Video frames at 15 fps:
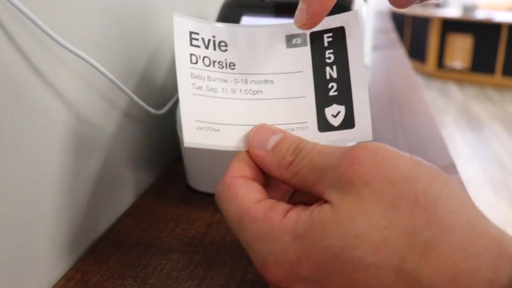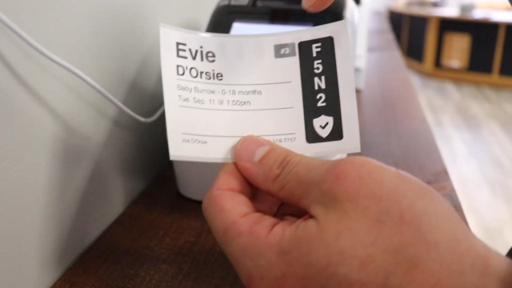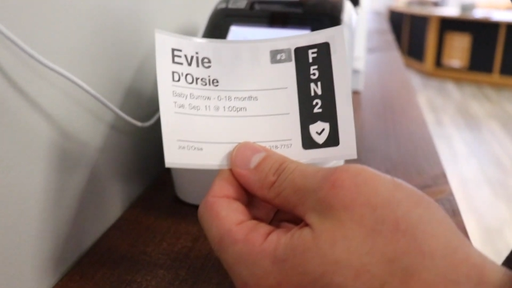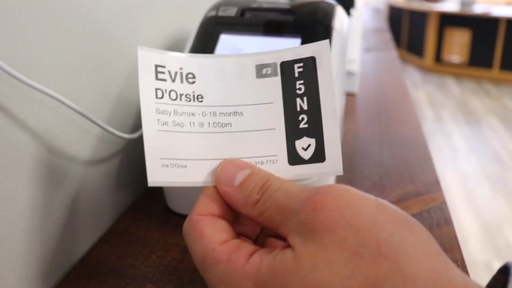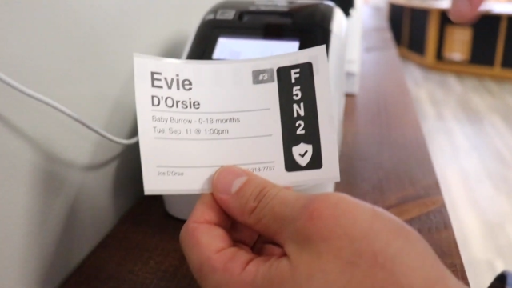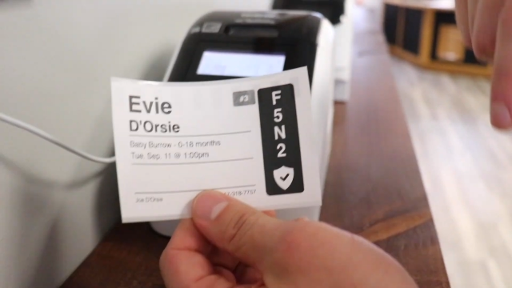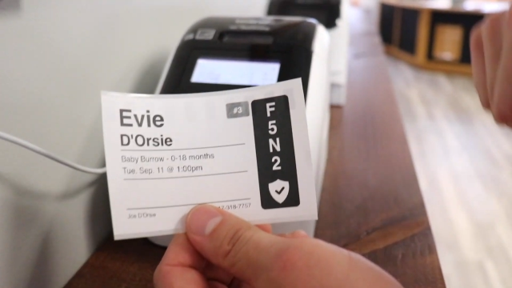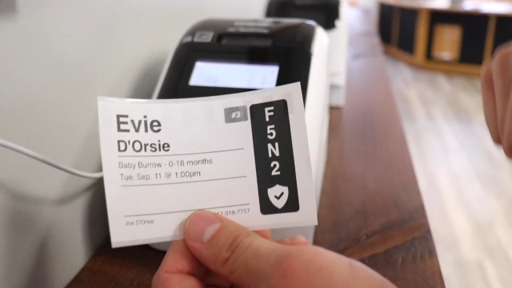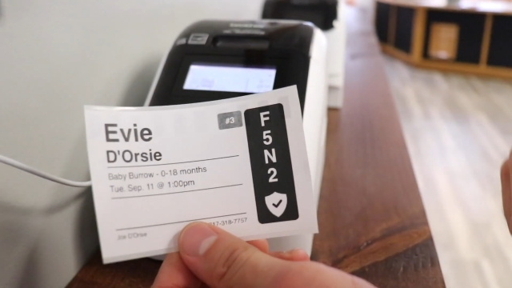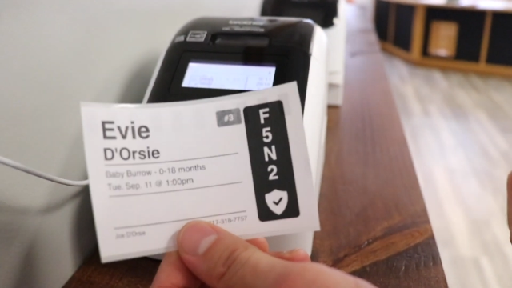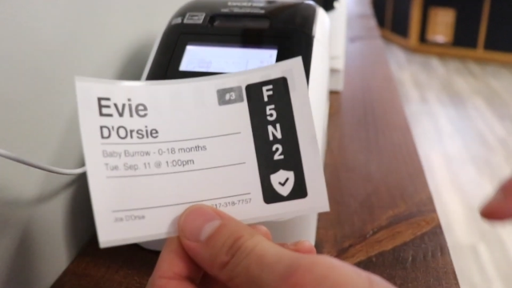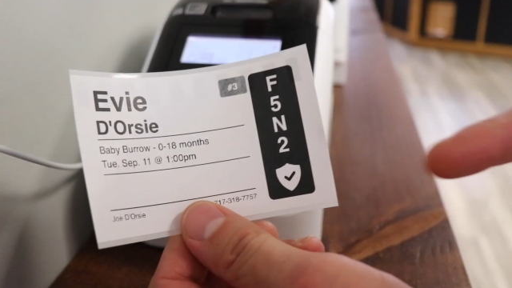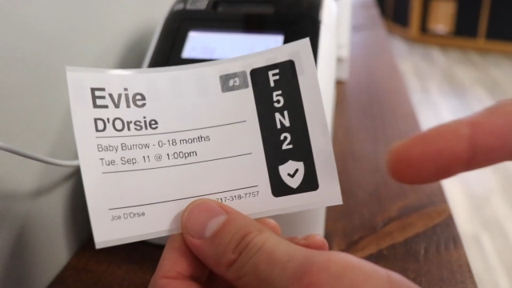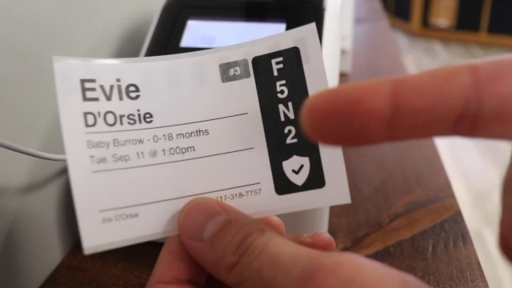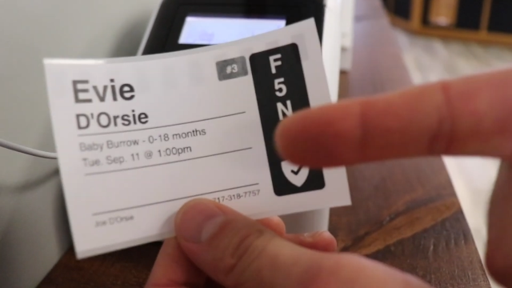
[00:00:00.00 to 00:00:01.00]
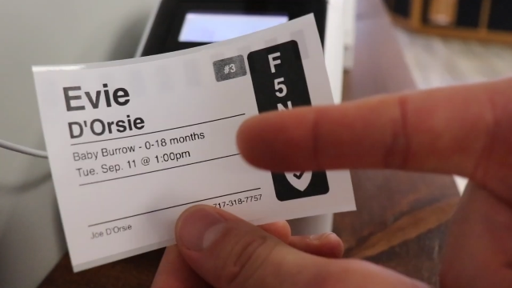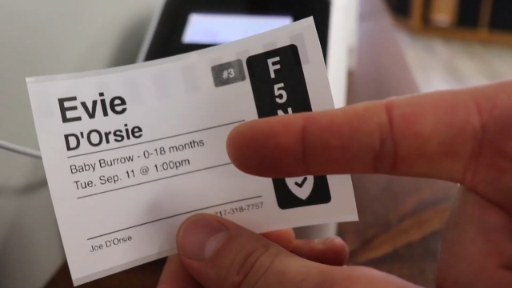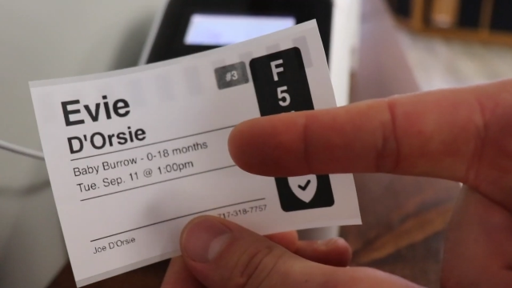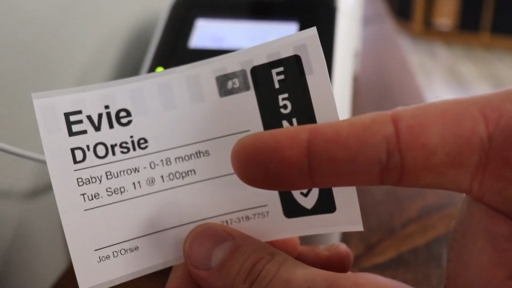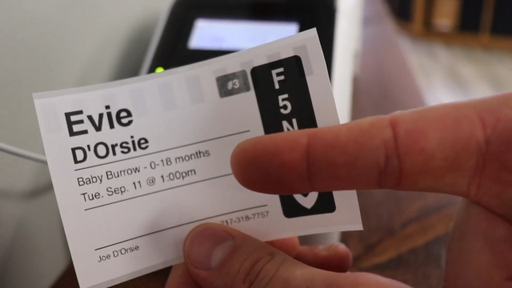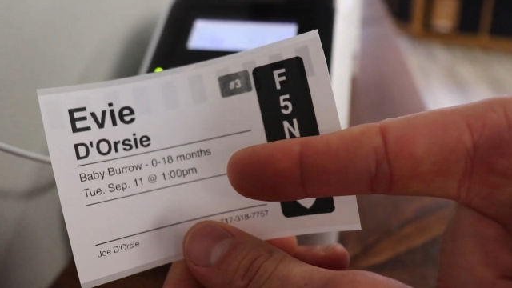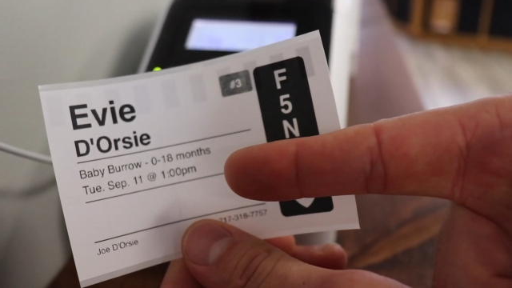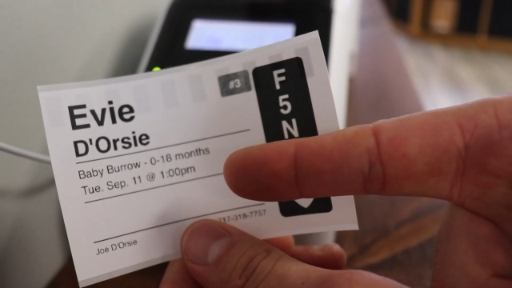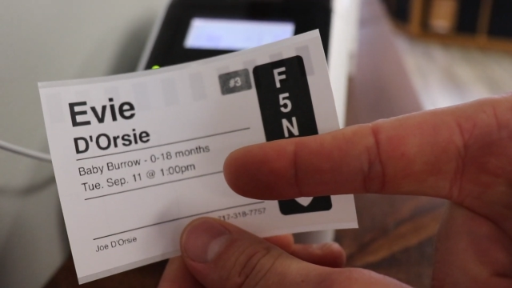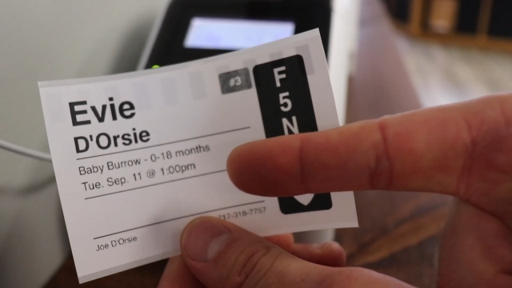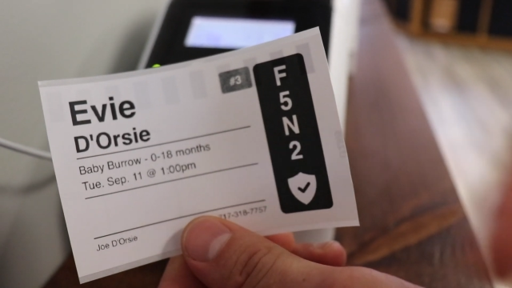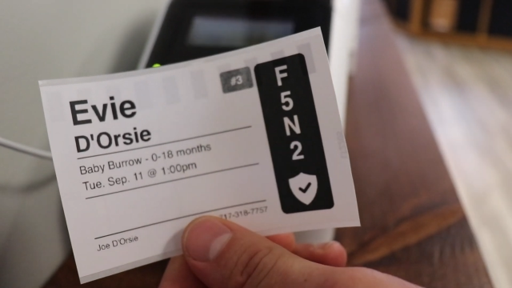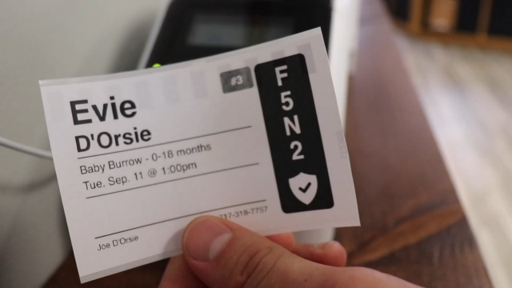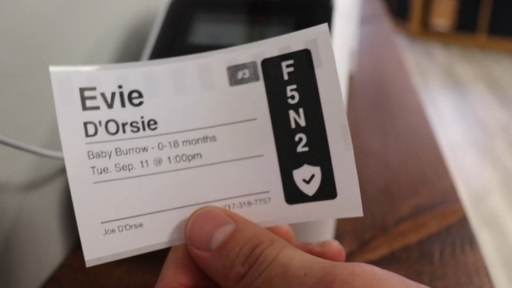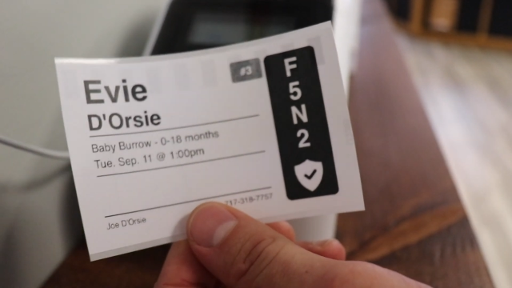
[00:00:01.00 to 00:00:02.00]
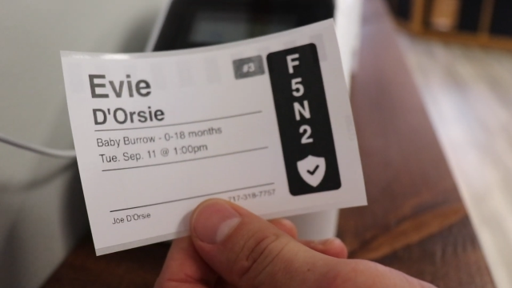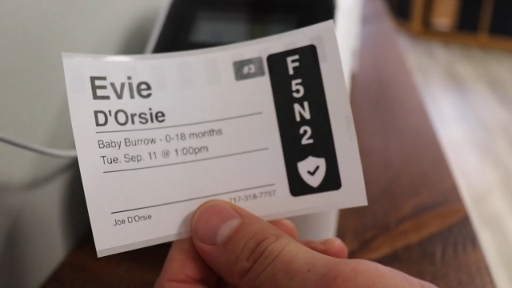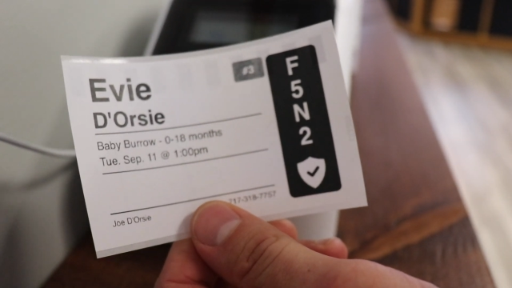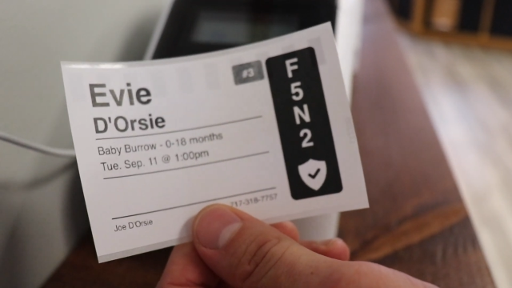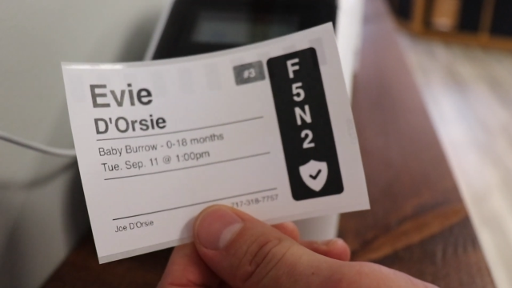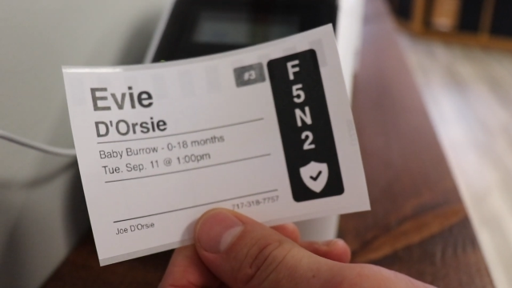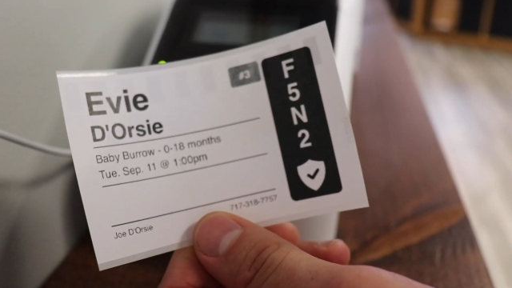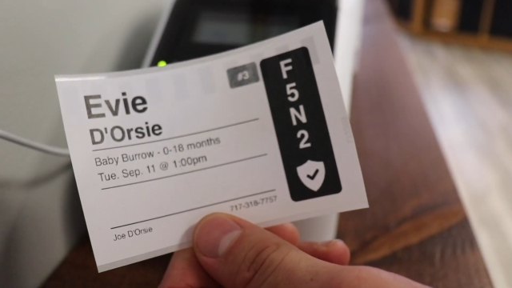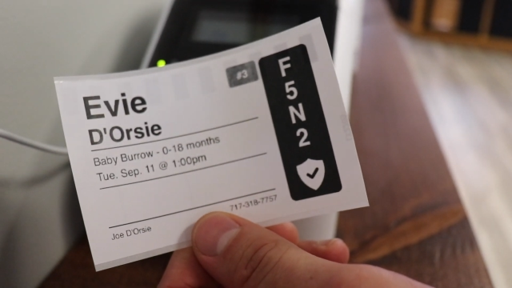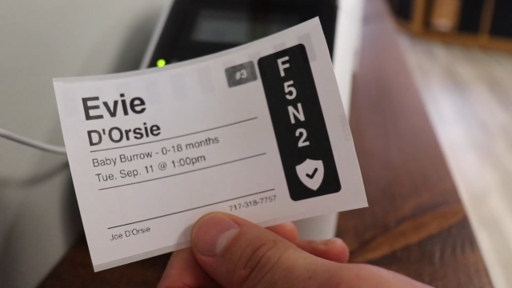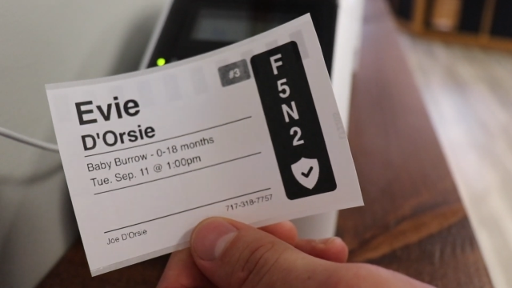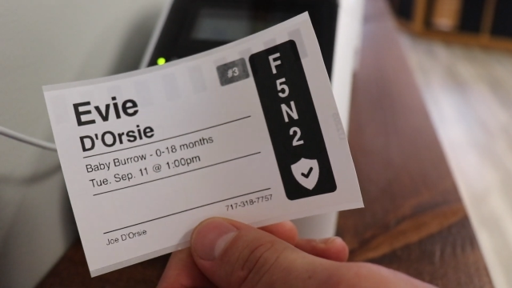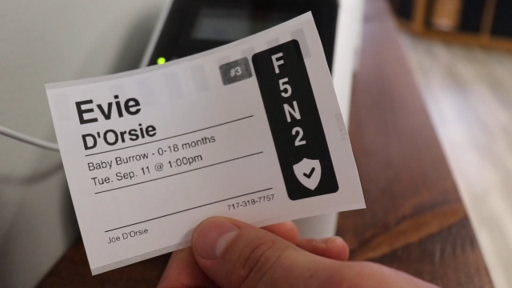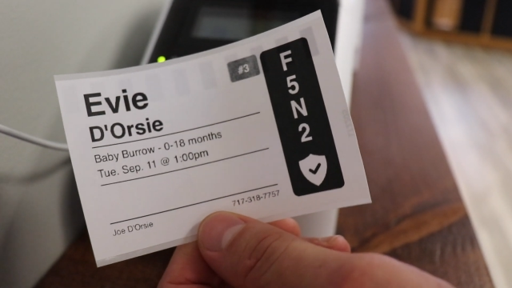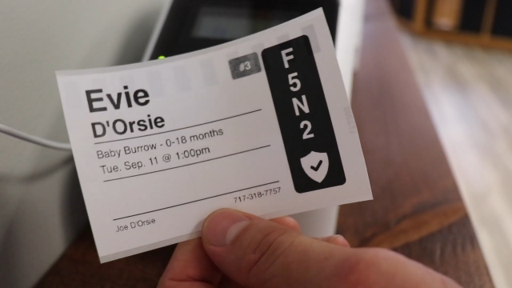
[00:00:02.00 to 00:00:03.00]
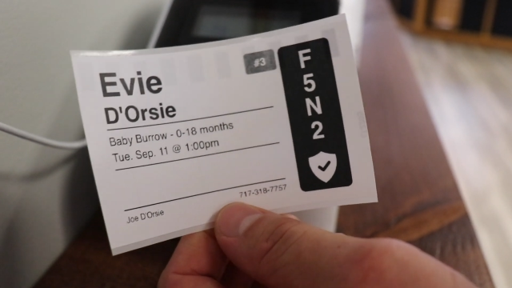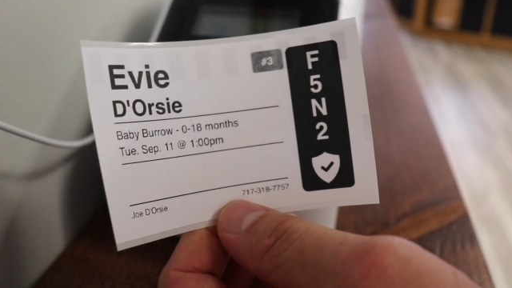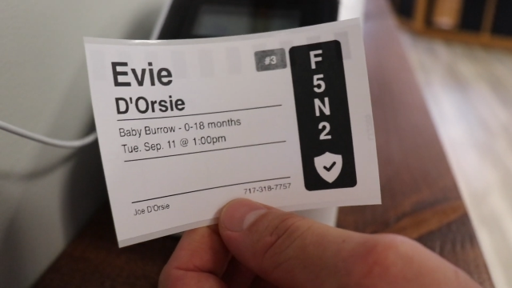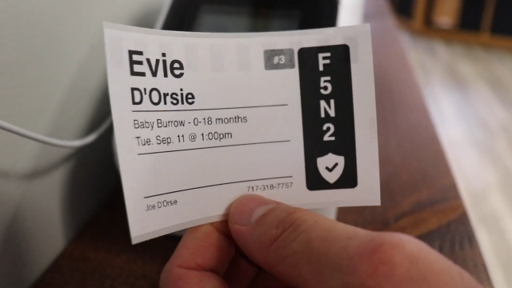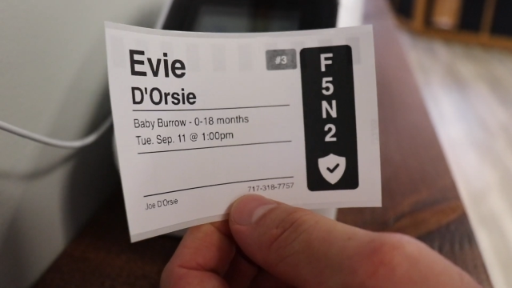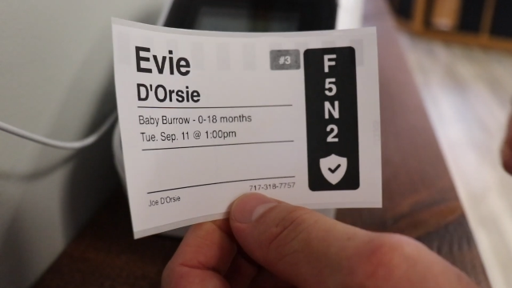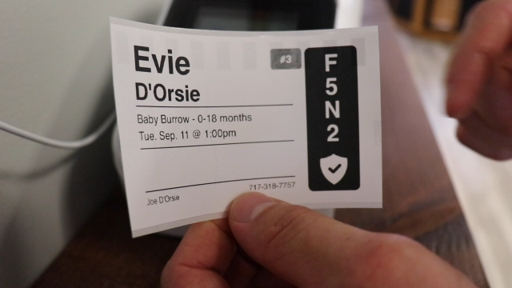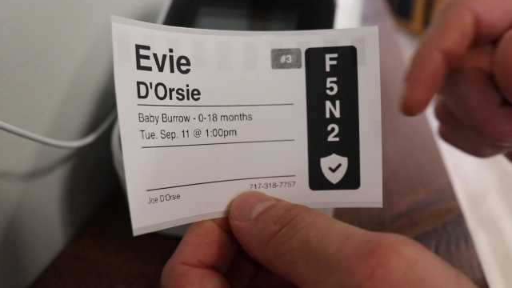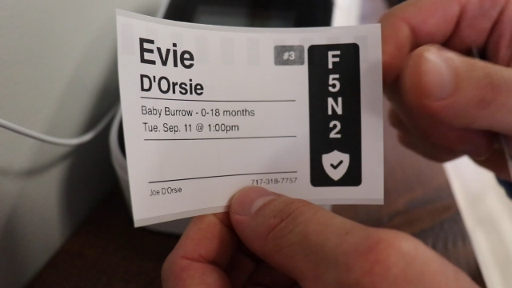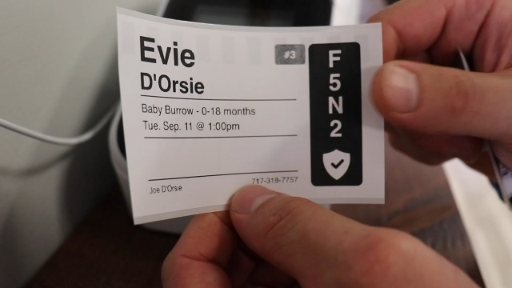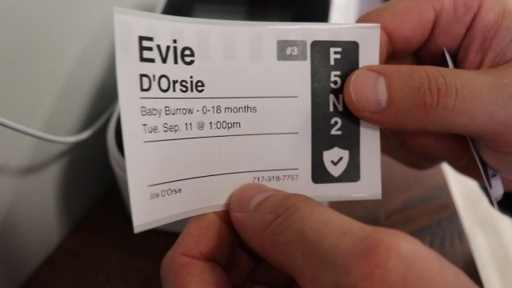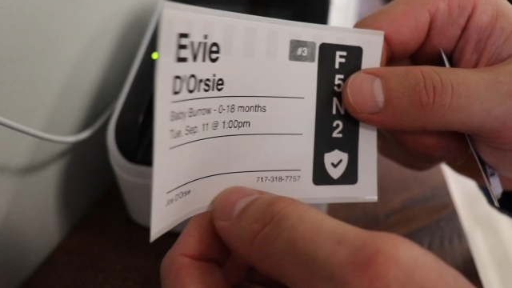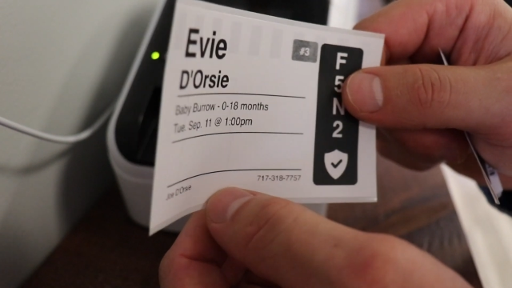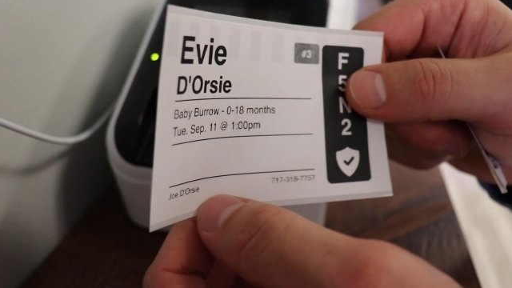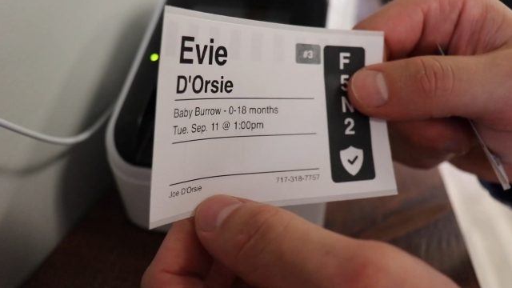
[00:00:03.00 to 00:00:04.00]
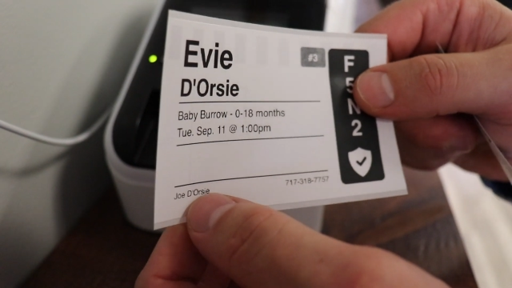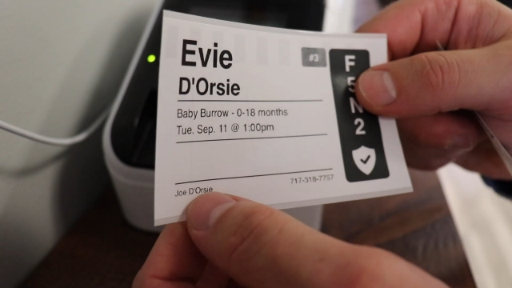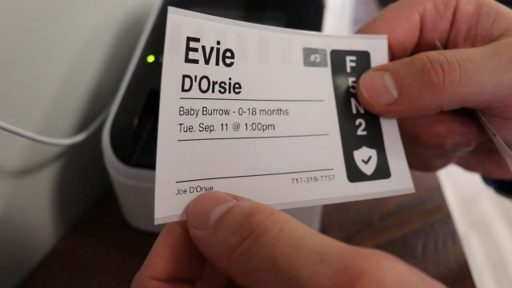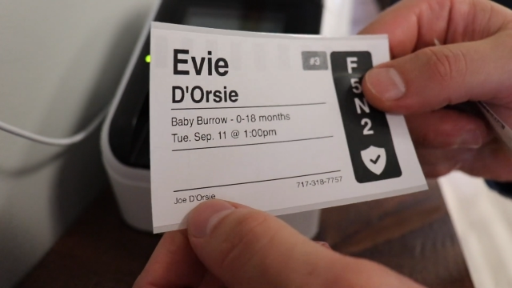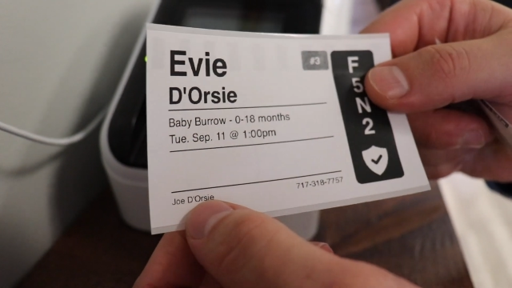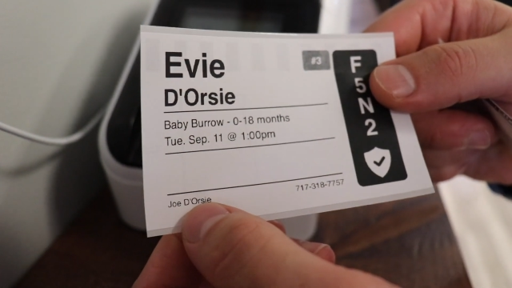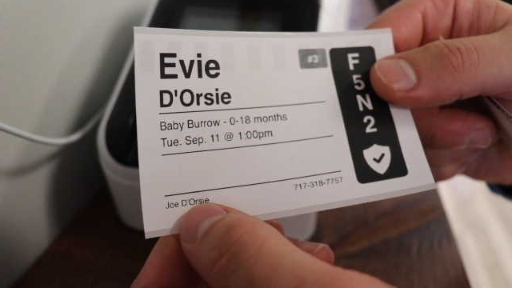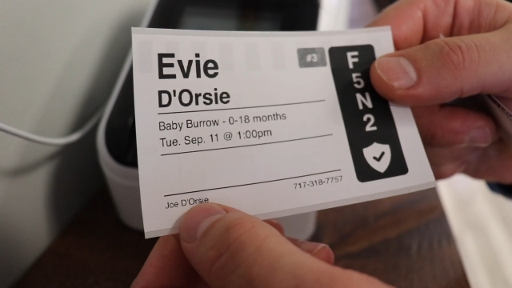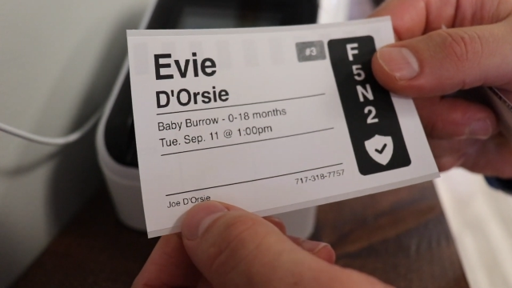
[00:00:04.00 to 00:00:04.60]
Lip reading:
[unreadable: no face in view]